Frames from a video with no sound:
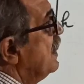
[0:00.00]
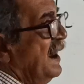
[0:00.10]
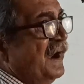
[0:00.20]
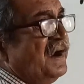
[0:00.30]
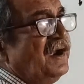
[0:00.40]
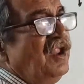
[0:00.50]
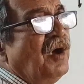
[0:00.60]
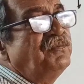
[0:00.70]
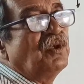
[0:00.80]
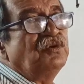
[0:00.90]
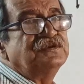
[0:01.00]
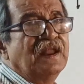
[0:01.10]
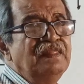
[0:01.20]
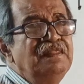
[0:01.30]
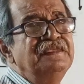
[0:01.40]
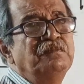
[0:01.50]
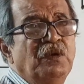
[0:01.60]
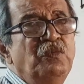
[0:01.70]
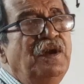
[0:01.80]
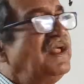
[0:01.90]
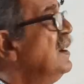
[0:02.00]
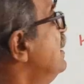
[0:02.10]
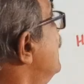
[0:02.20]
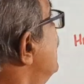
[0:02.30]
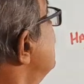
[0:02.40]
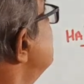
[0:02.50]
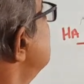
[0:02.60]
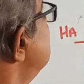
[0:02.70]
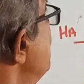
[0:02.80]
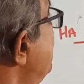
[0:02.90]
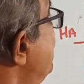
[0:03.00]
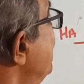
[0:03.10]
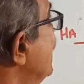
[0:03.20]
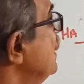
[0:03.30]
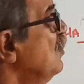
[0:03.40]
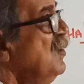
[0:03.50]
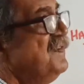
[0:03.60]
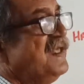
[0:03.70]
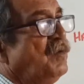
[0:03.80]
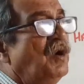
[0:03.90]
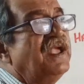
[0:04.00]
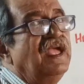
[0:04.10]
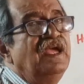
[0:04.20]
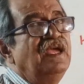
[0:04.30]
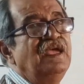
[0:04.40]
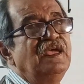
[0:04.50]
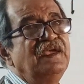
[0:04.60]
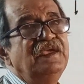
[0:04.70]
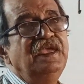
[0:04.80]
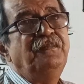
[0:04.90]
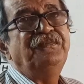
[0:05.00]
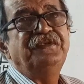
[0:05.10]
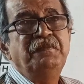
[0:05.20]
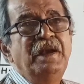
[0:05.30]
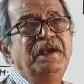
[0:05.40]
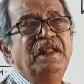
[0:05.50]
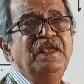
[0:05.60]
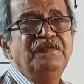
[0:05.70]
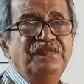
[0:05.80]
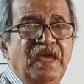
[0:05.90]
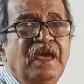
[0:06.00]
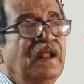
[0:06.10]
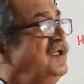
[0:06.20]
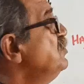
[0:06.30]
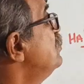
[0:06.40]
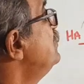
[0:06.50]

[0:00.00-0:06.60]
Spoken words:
correctly observe. Suddenly someone will tell, sir, symmetrical load is there. Okay. If symmetry is there, you